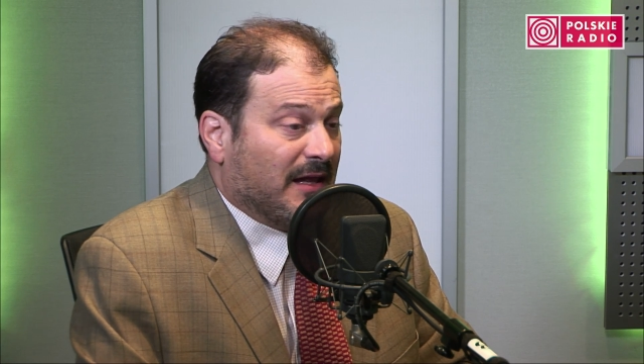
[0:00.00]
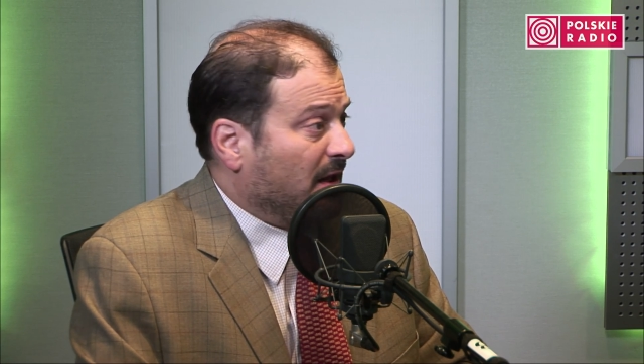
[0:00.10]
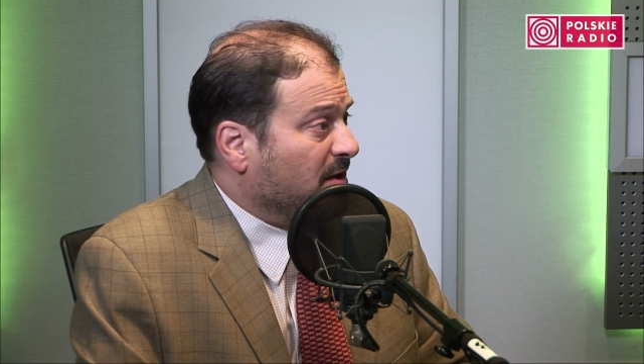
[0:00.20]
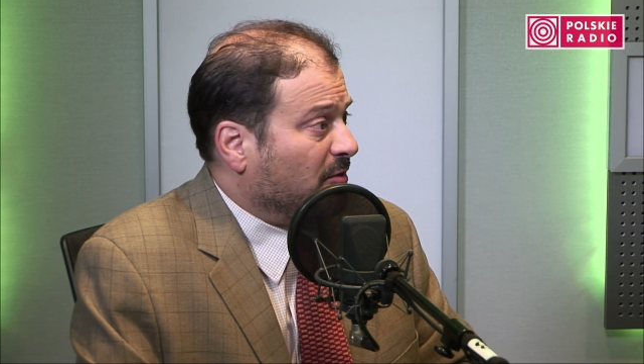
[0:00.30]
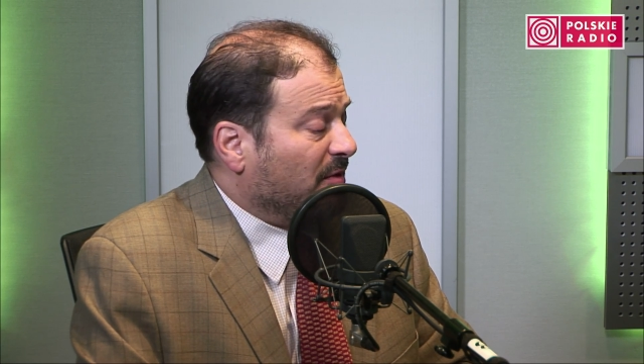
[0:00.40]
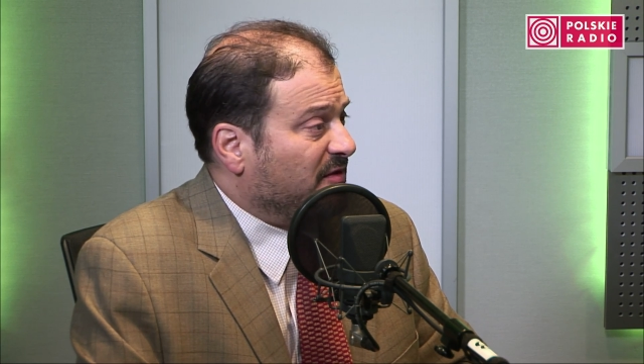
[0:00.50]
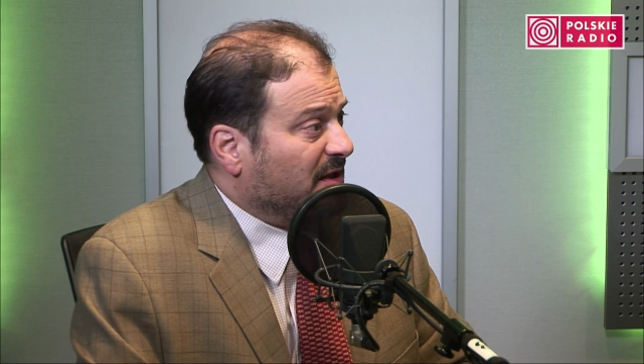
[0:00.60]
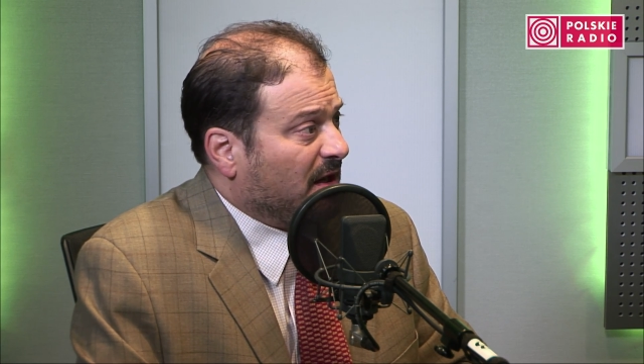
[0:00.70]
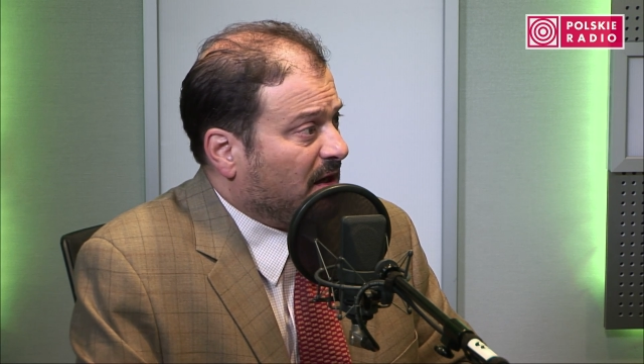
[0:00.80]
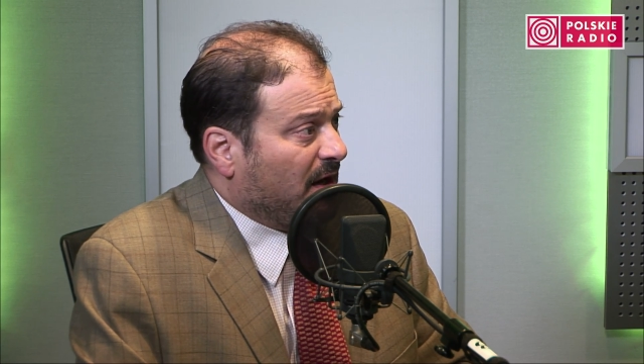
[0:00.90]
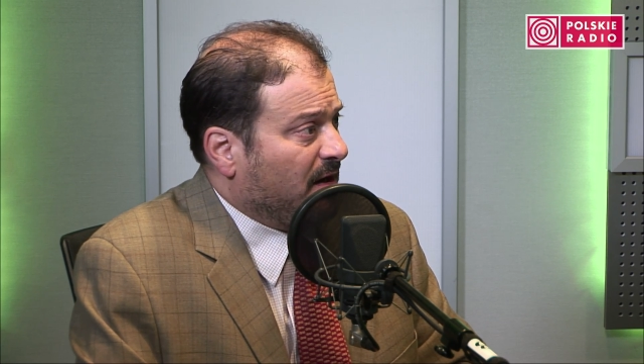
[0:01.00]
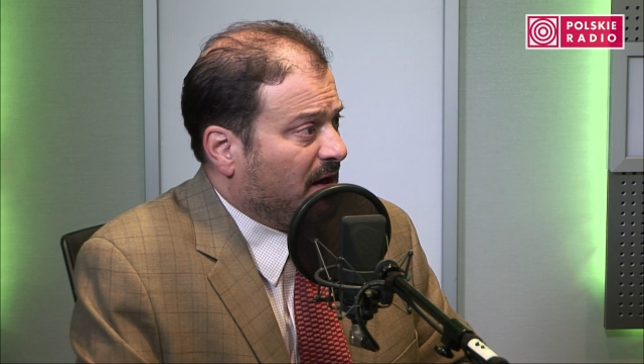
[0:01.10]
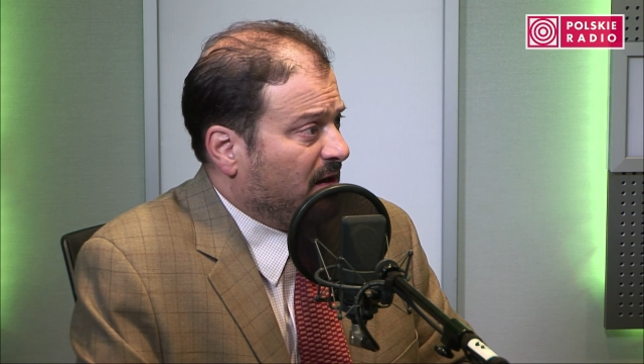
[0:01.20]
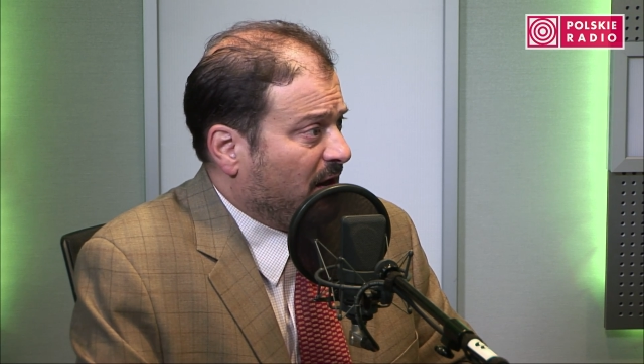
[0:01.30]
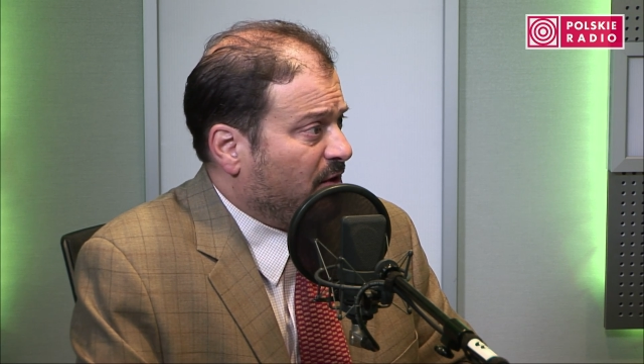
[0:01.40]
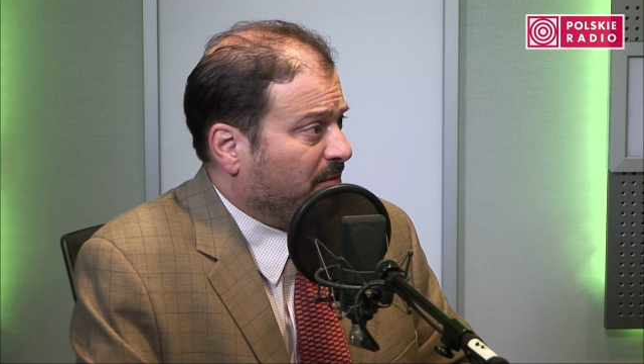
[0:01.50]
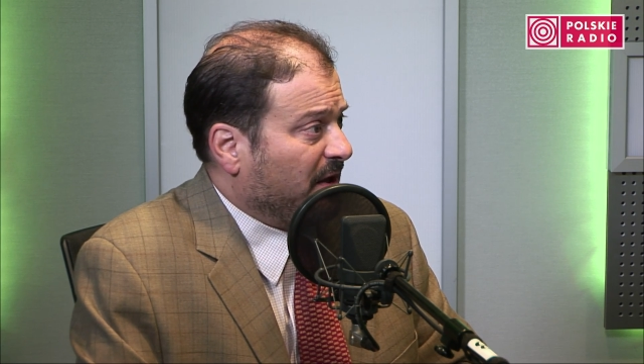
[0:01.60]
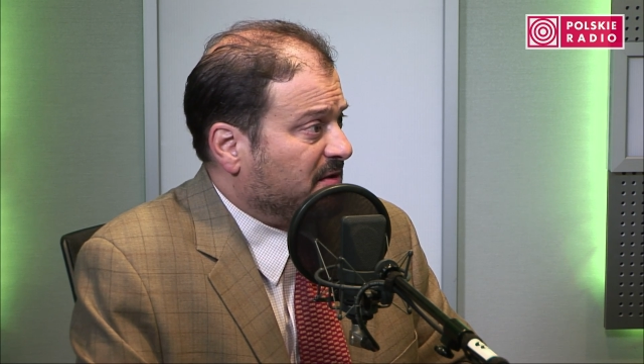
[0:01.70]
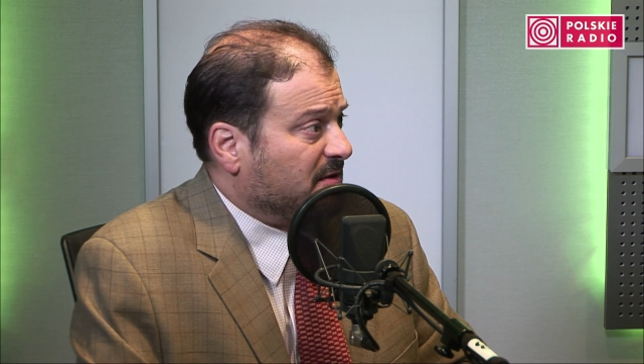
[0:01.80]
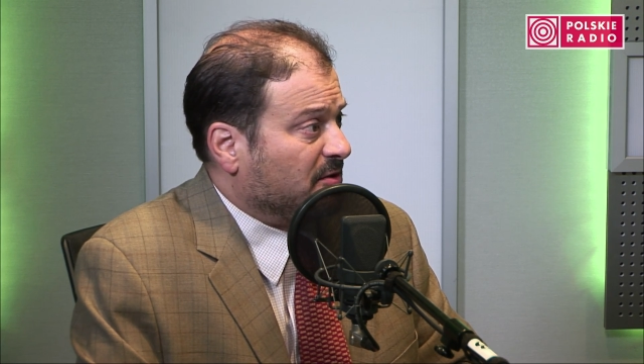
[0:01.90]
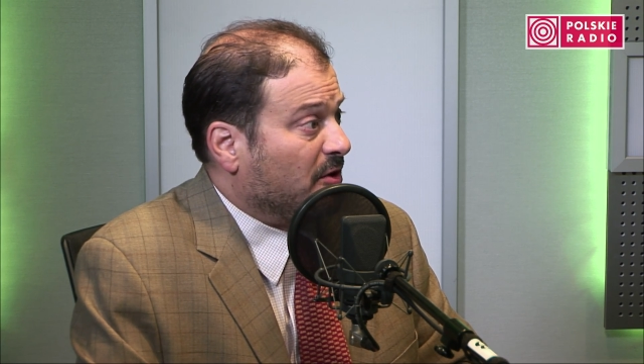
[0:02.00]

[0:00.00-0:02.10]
London. We've seen that in other places.